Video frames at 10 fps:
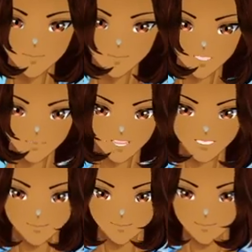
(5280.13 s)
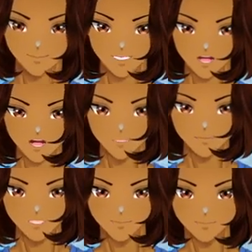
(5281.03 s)
Mia pets. We're
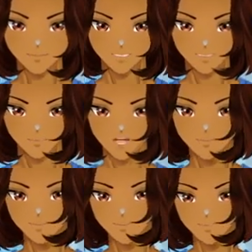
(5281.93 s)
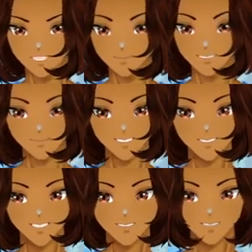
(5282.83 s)
gonna just jump down this hole. I'm not gonna say
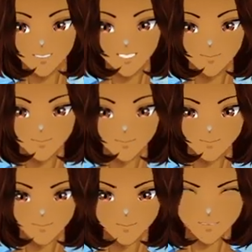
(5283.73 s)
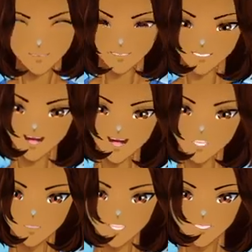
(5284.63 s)
anything other than that.
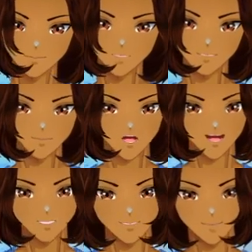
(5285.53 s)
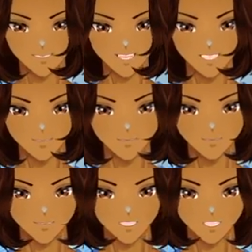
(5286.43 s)
We're gonna try to be. Wow, it has been like
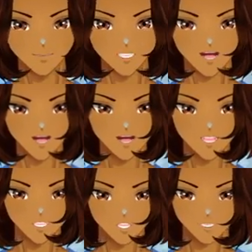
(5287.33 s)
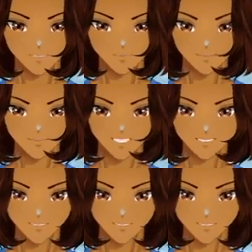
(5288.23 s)
really holes lately.